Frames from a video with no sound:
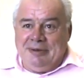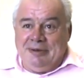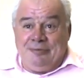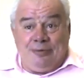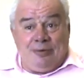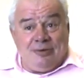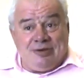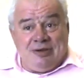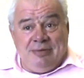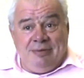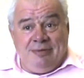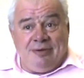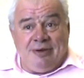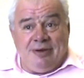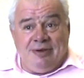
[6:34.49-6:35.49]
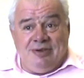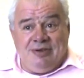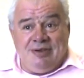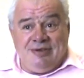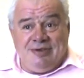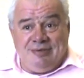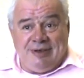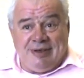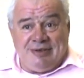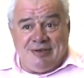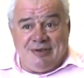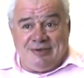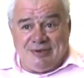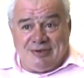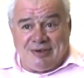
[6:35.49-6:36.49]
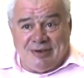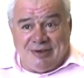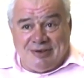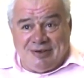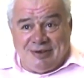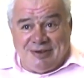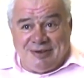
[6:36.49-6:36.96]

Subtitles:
Unfortunately, we've got a Jersey Flat Earth Society.